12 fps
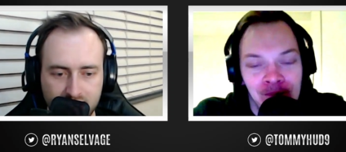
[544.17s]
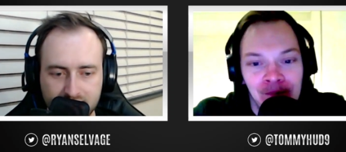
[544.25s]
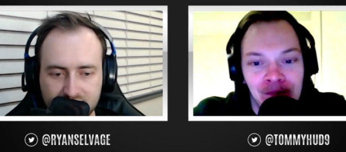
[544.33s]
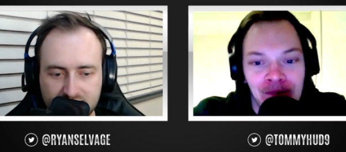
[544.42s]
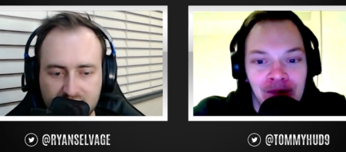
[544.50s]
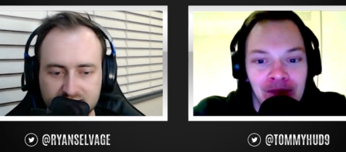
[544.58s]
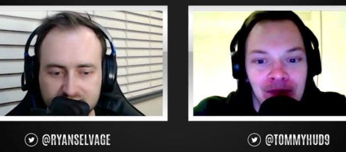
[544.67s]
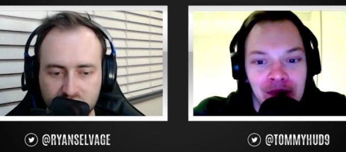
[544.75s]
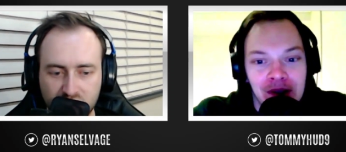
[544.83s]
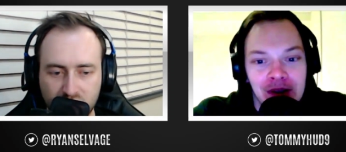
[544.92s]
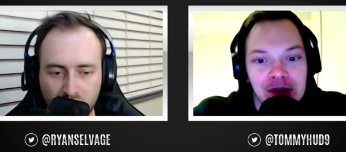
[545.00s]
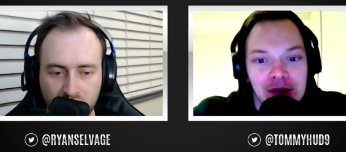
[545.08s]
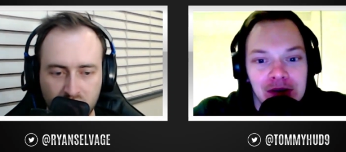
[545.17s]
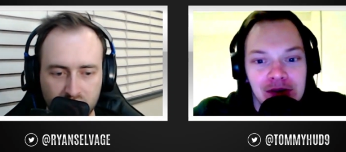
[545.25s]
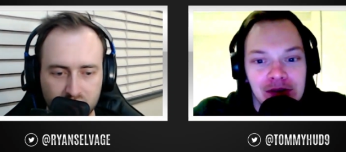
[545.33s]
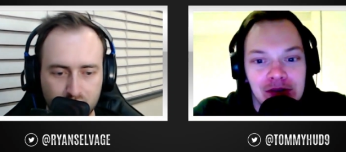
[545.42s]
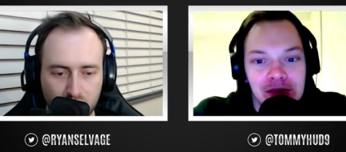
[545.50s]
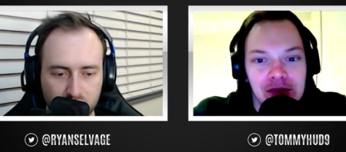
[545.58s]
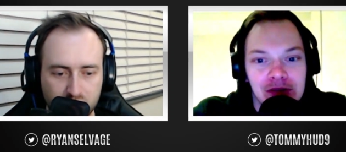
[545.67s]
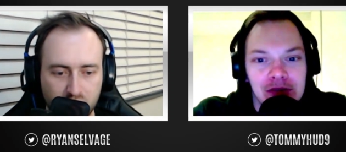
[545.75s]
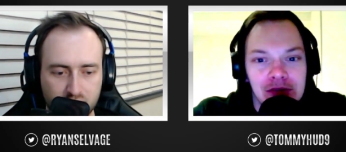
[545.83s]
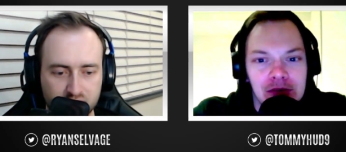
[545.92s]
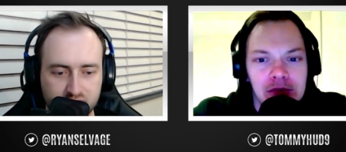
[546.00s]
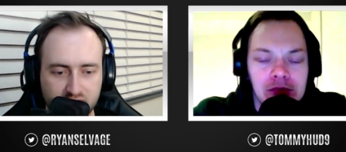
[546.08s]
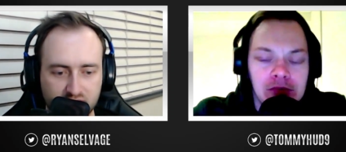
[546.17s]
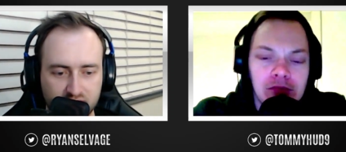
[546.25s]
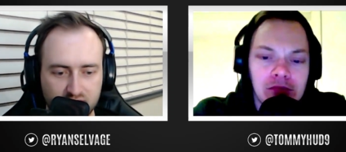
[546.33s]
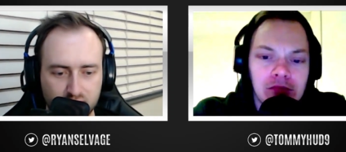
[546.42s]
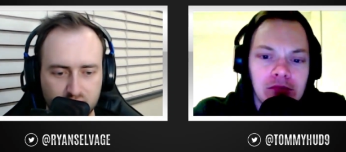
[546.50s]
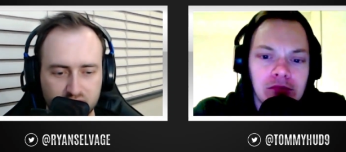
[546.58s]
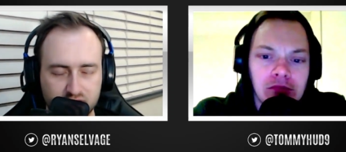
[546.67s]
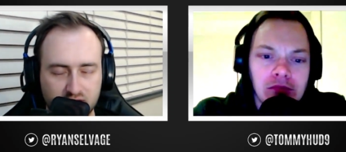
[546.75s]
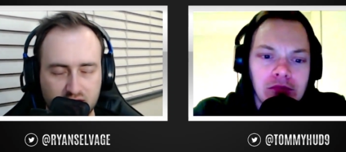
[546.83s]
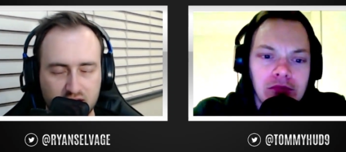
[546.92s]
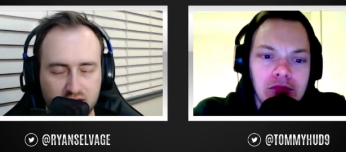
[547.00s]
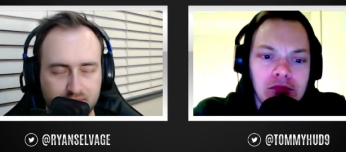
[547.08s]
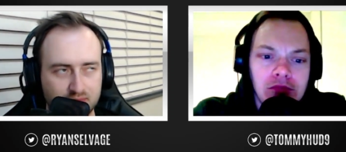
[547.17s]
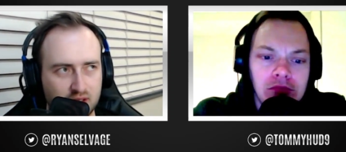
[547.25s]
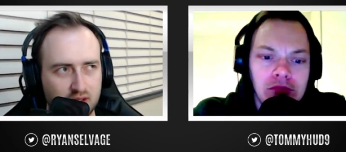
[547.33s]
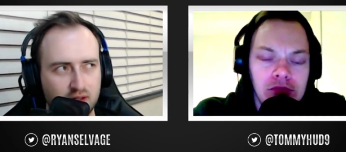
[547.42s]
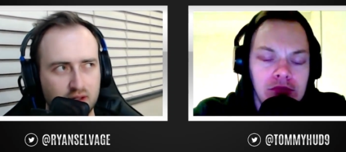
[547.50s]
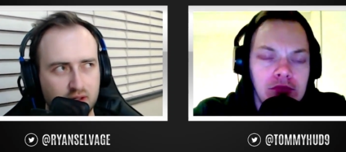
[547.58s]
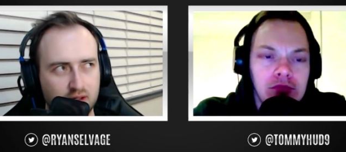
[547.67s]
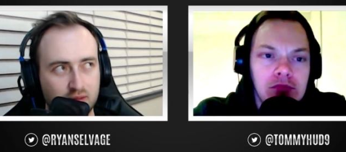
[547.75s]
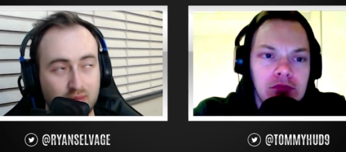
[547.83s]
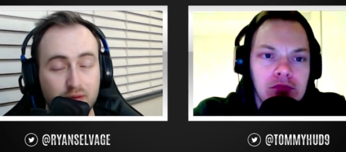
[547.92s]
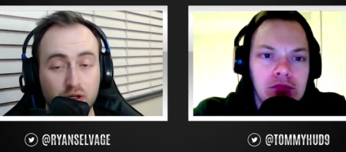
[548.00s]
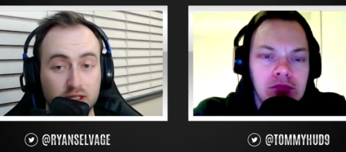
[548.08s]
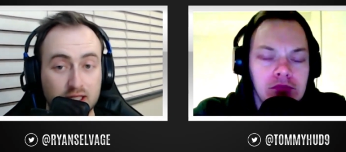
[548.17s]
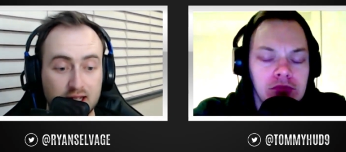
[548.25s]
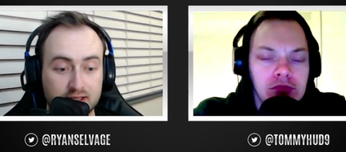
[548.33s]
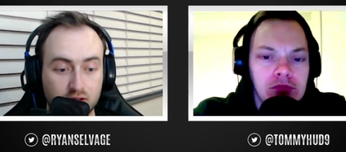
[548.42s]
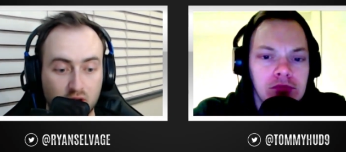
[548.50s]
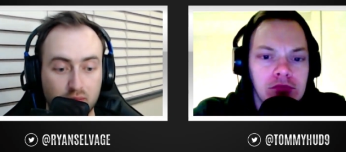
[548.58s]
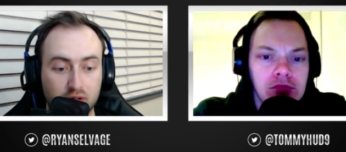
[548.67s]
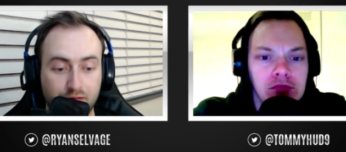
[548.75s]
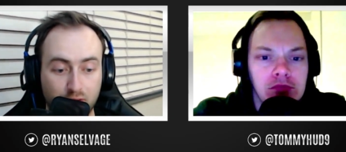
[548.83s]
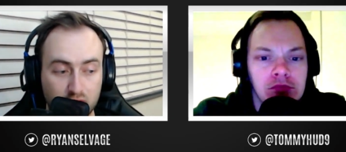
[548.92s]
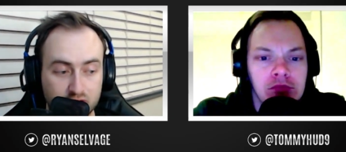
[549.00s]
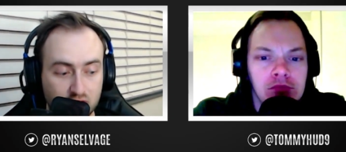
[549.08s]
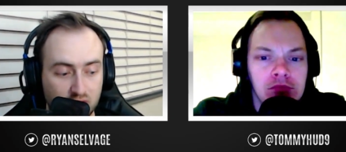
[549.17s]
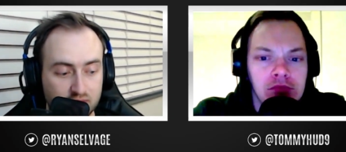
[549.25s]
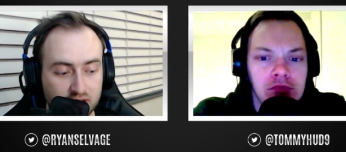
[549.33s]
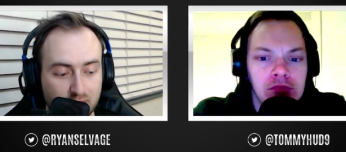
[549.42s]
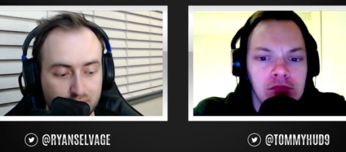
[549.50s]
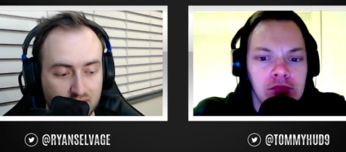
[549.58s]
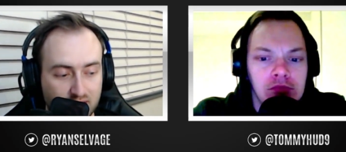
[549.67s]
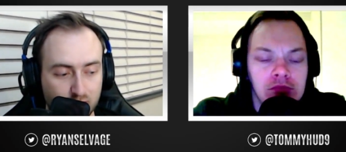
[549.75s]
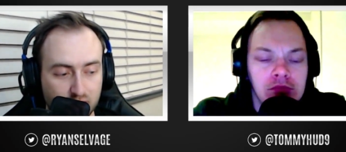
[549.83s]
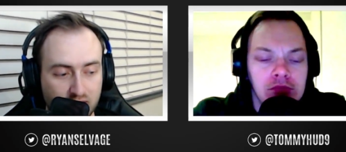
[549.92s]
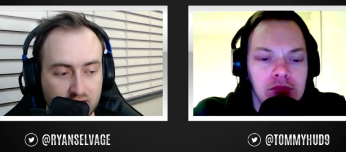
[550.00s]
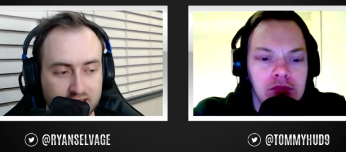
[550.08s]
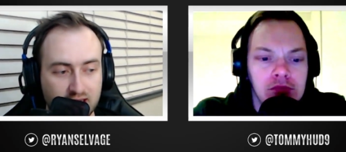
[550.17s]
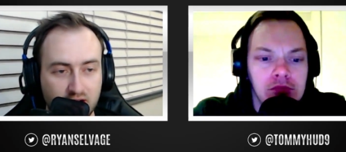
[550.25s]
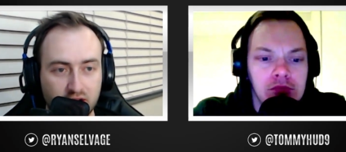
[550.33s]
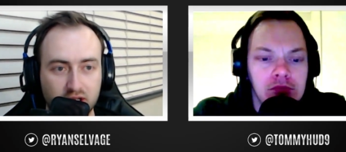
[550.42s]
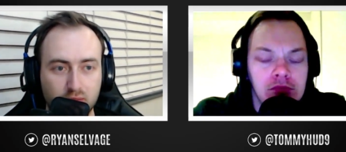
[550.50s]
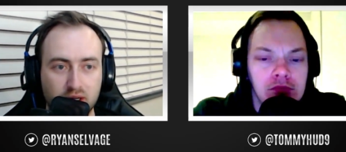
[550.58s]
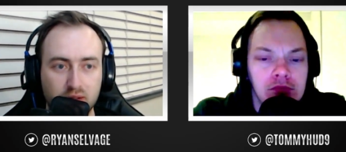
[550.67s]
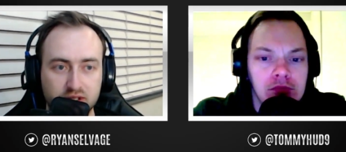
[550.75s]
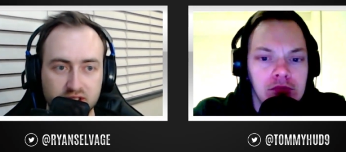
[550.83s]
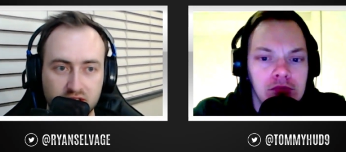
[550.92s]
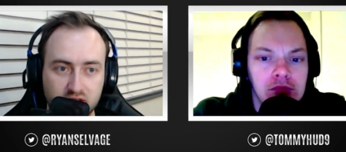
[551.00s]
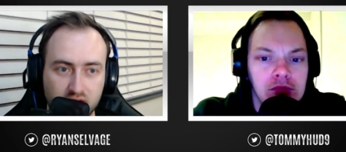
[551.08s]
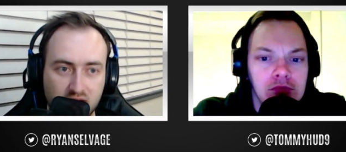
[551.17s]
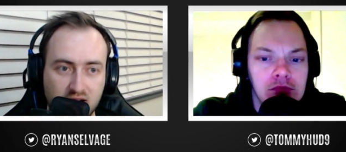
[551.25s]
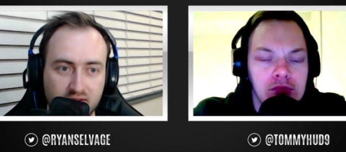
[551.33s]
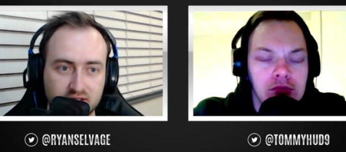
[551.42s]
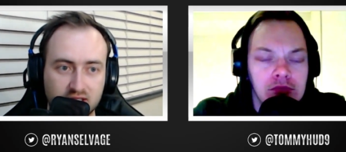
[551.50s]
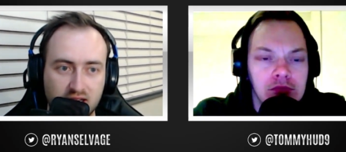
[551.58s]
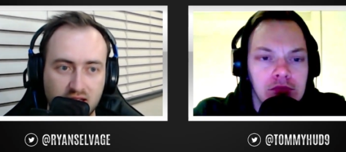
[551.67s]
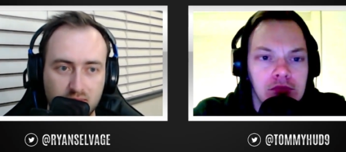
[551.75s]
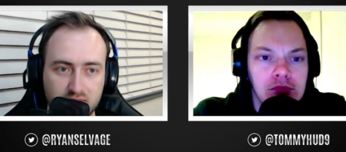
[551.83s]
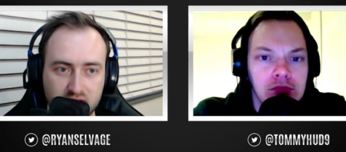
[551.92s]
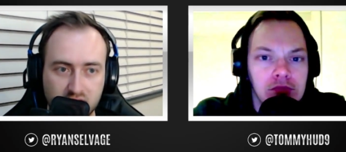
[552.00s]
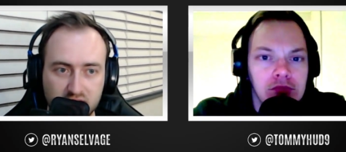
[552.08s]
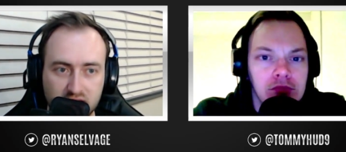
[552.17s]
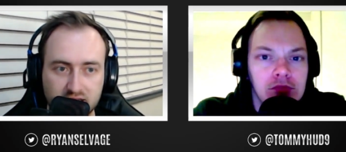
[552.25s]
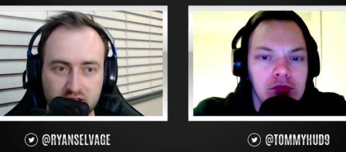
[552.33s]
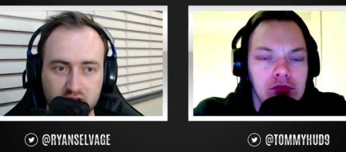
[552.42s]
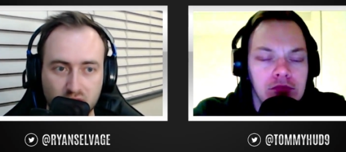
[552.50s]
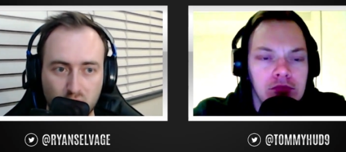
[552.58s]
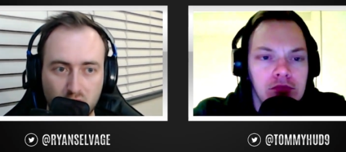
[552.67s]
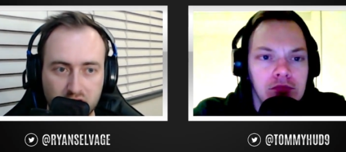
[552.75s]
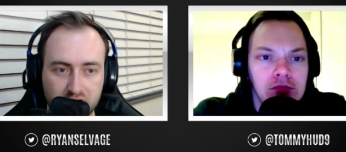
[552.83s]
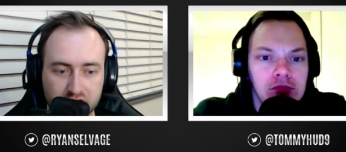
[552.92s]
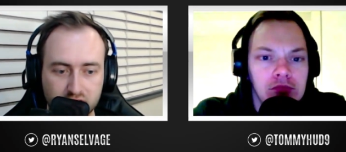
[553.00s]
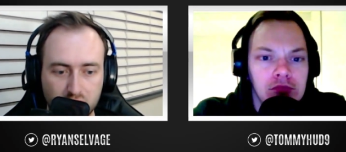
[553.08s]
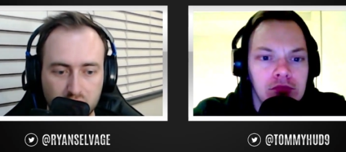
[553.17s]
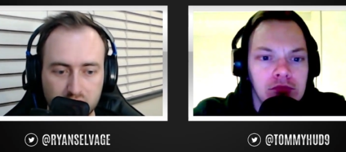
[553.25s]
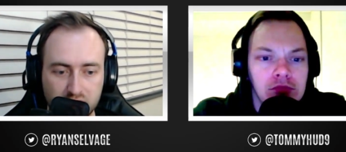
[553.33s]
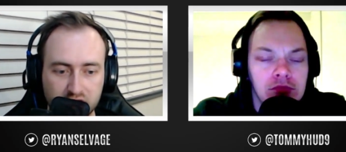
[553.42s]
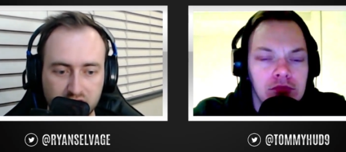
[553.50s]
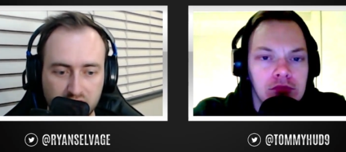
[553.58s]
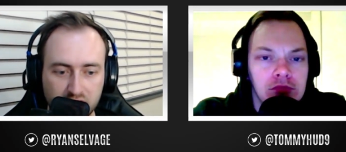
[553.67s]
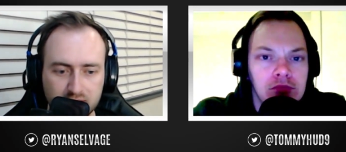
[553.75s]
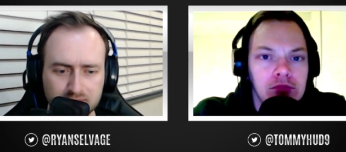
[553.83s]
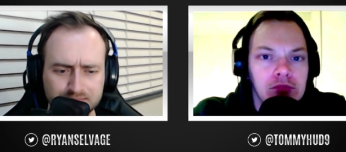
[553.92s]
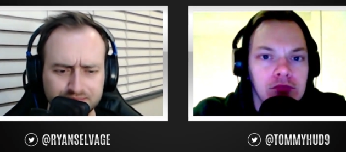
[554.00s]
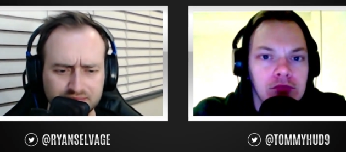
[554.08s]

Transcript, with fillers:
Speaker 1: Yeah, last time the Broncos, I think it was. Um maybe not the last time, but the first time that they played without Carrigan when he was injured after that MCL against the Warriors earlier in the year,